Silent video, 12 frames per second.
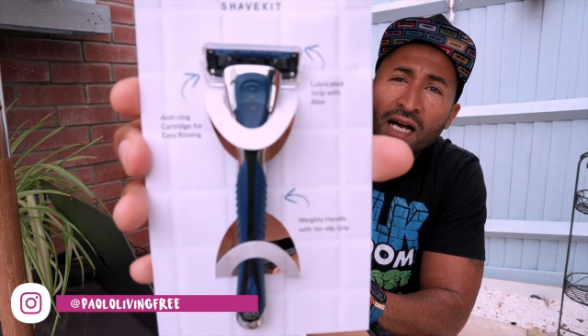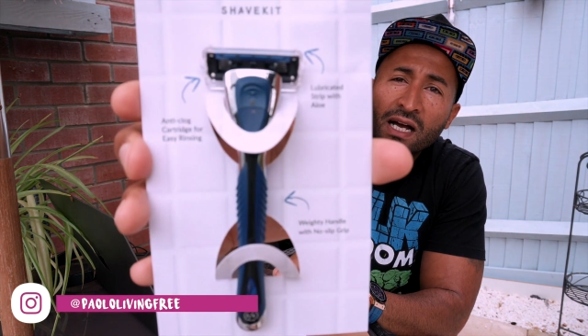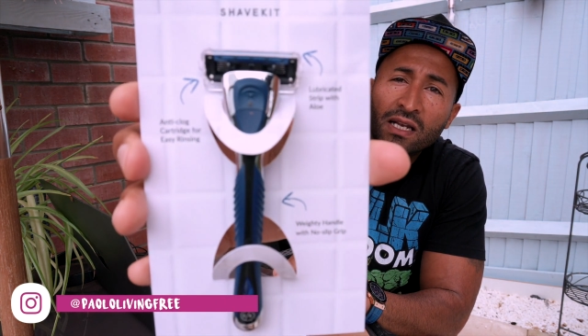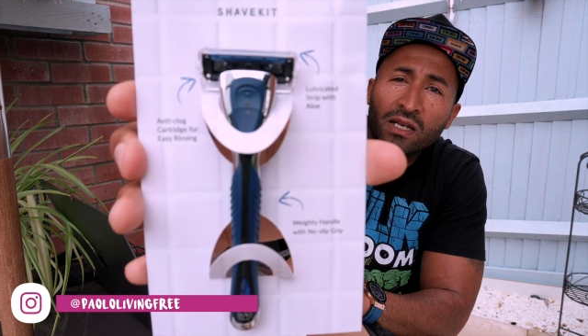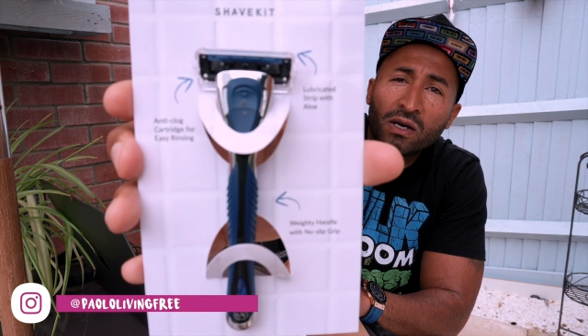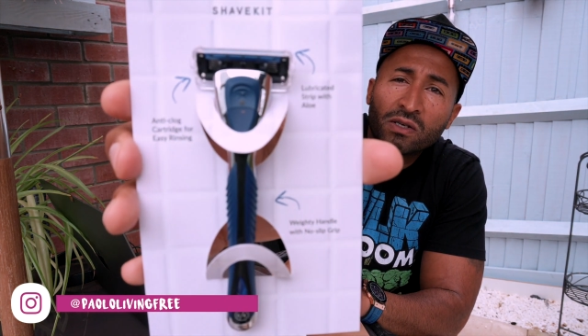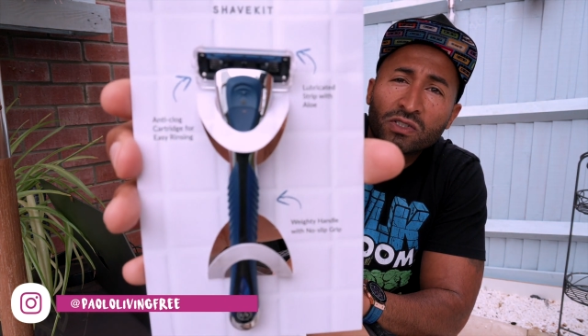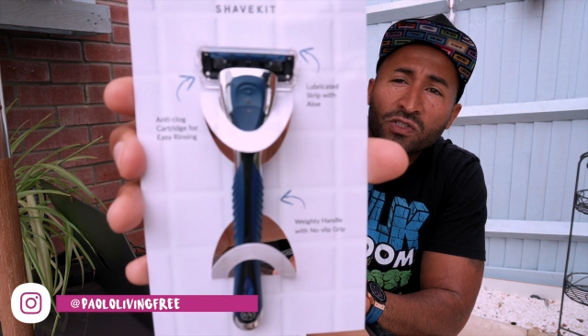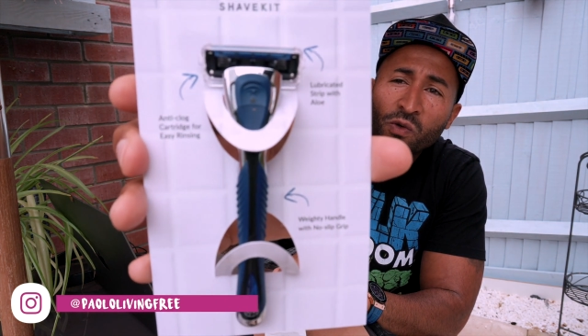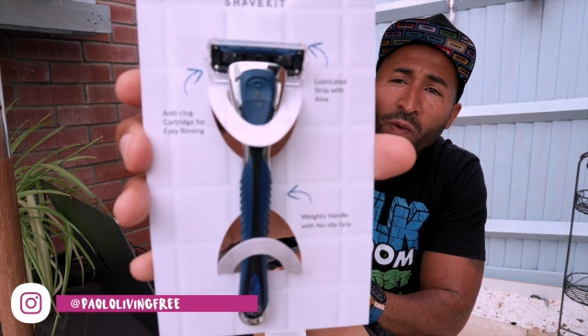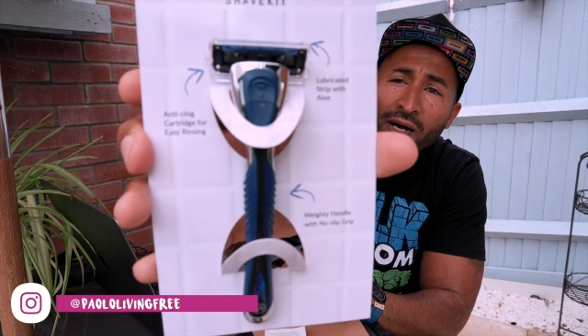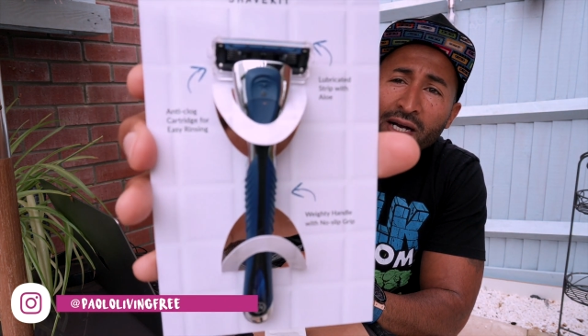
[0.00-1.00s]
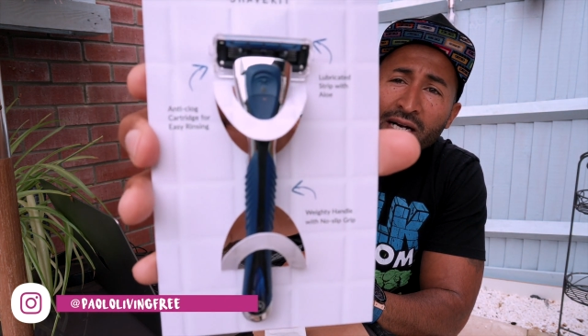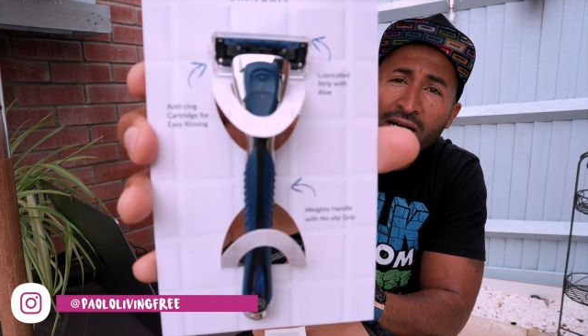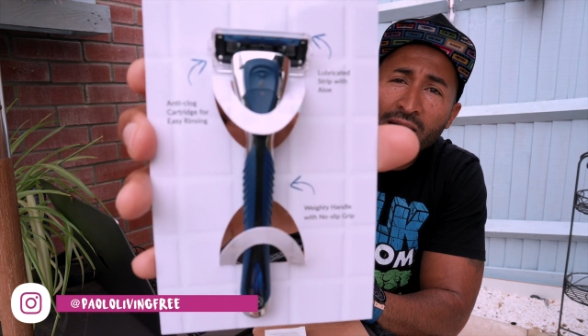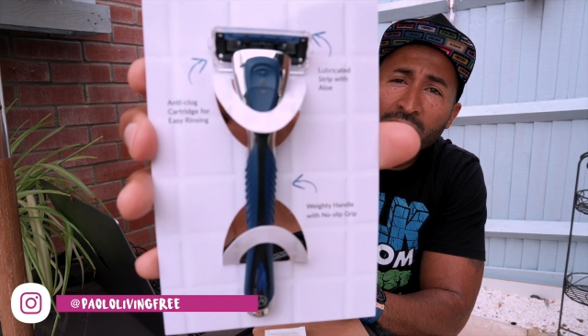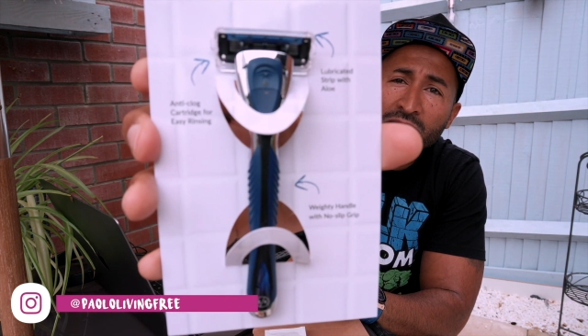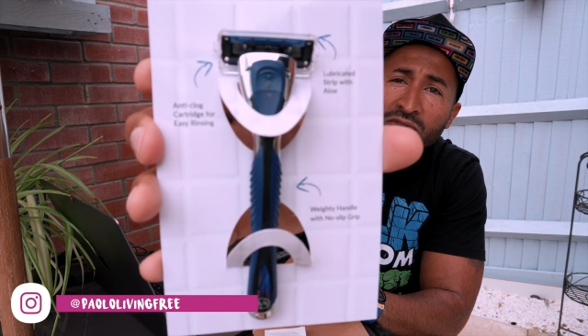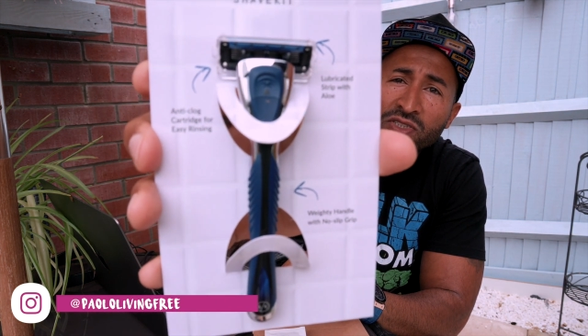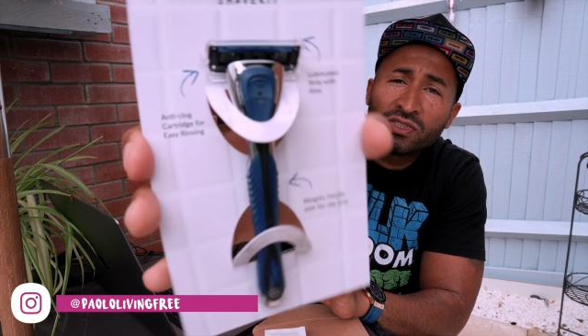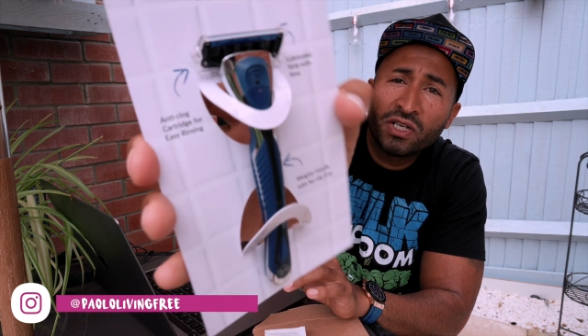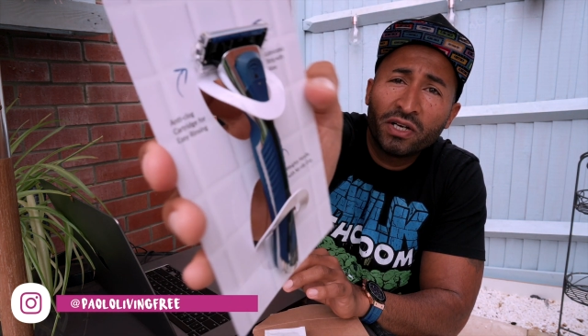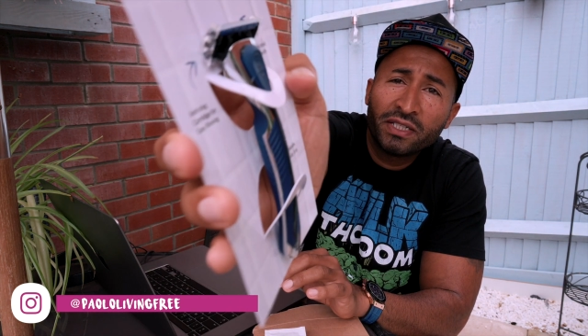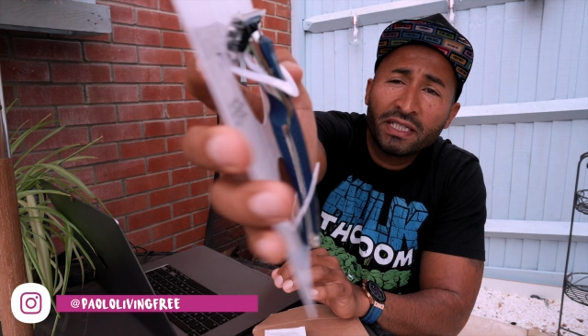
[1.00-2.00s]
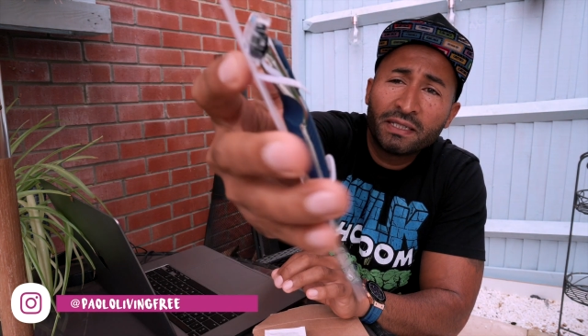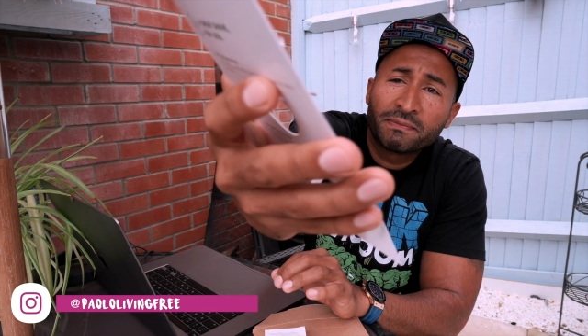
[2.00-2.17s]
It looks quite sturdy.